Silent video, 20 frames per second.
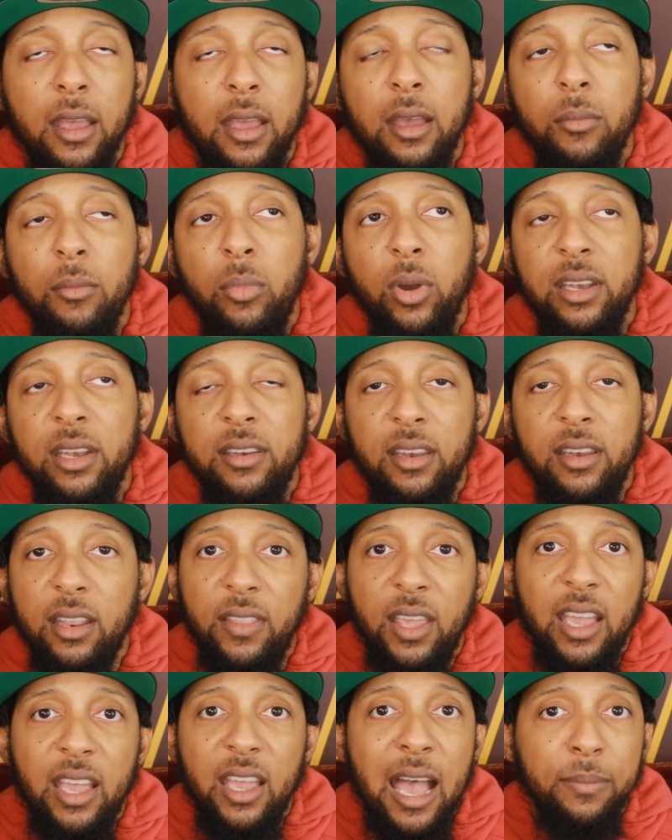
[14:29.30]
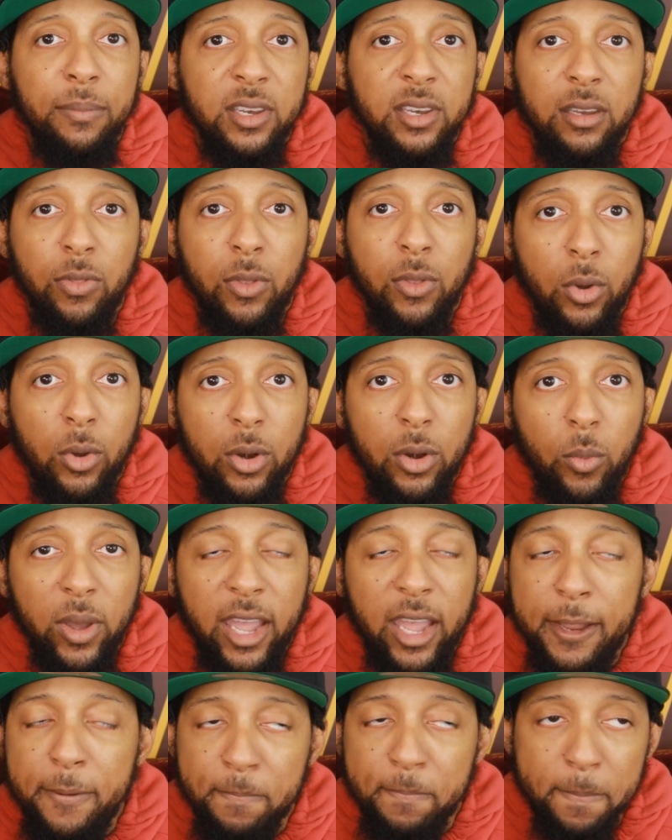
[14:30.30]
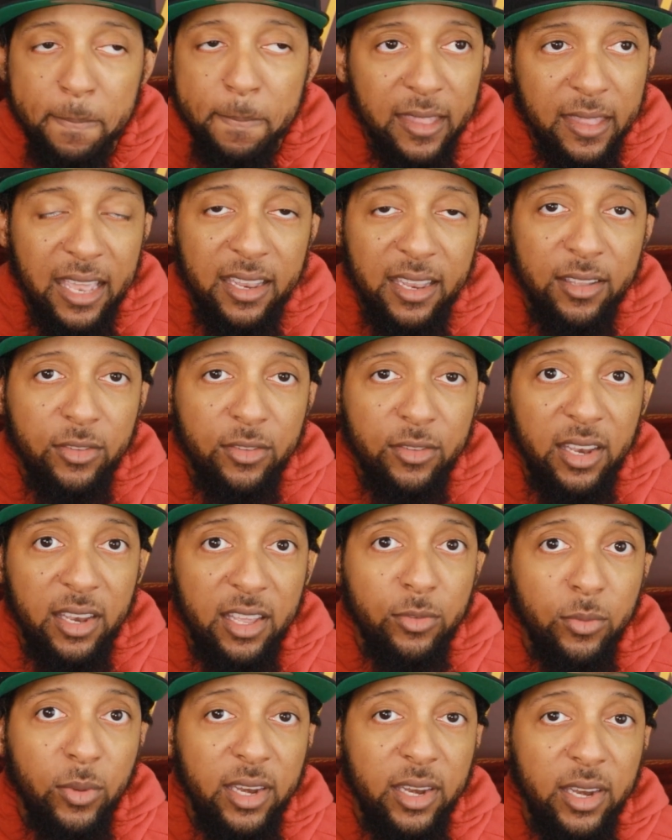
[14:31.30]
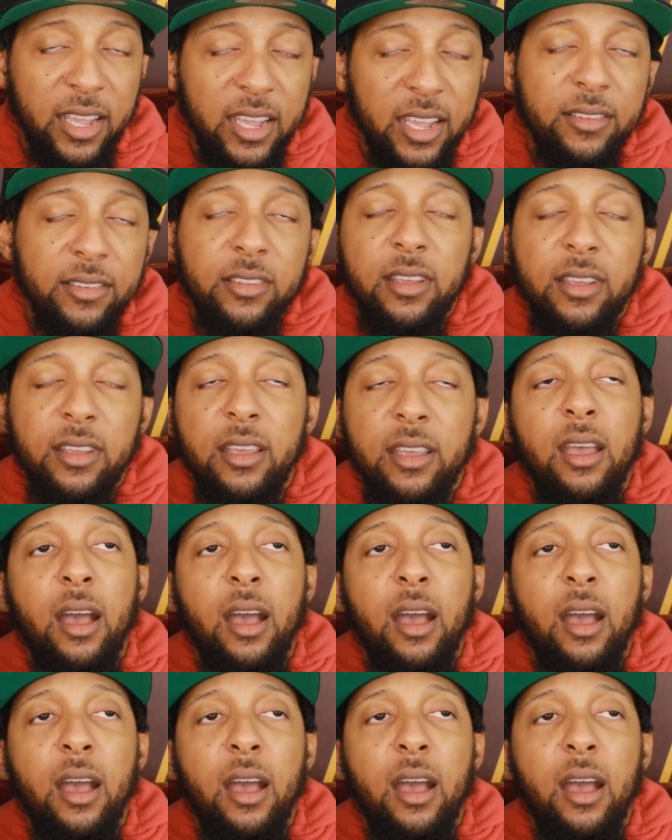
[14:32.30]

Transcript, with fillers: But they opted to throw it away. That is it is what it is.